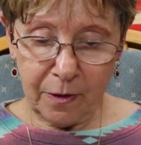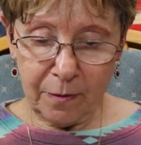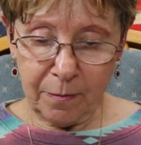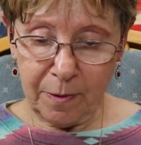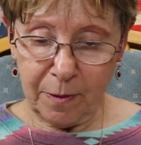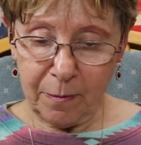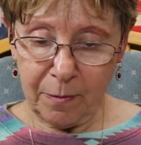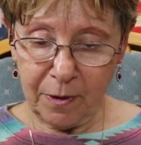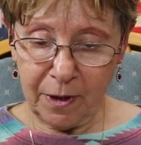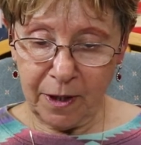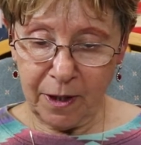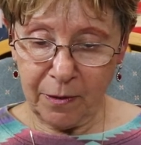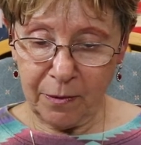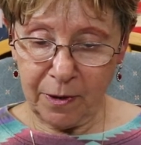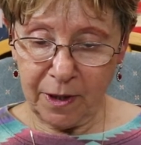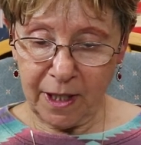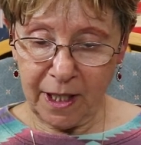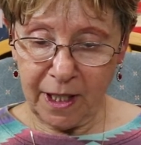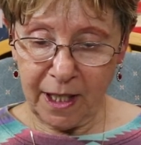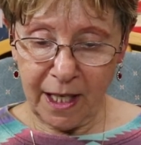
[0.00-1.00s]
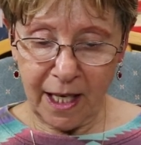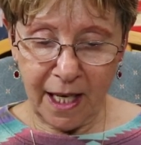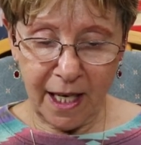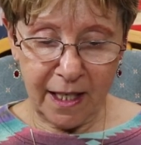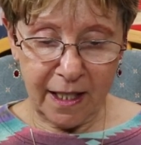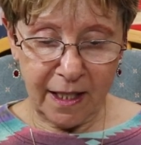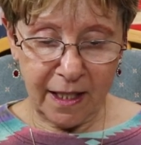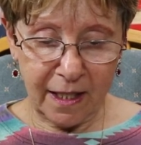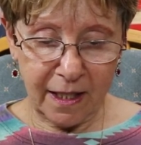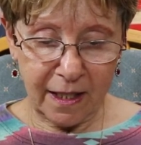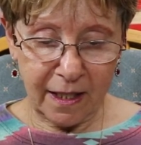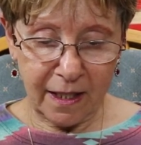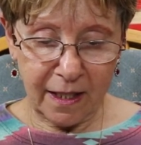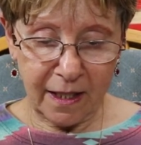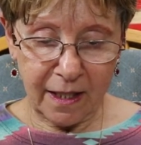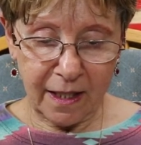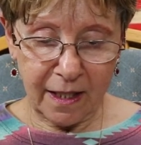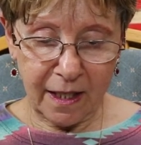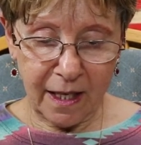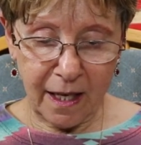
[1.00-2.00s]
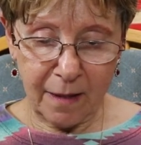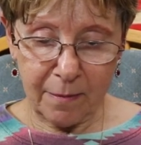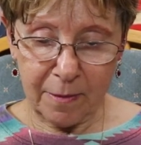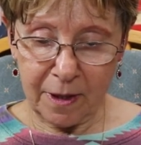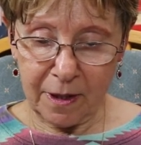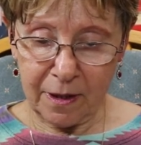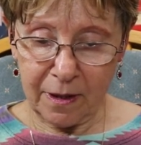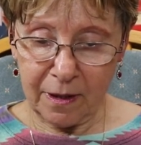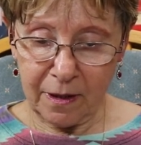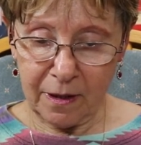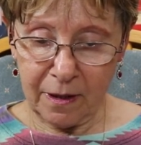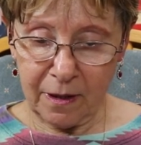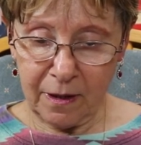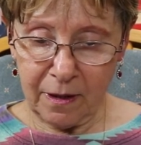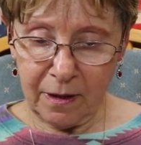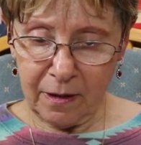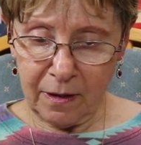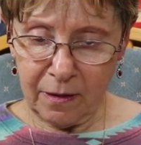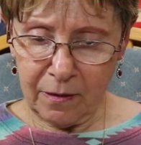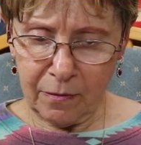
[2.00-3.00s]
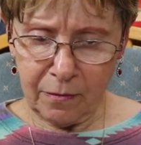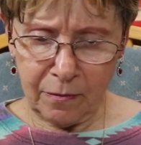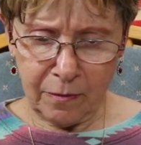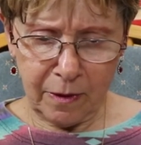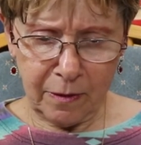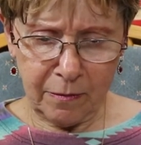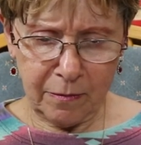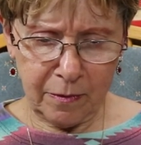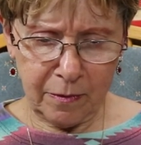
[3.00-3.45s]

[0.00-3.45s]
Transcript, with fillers: people here when they added a comment I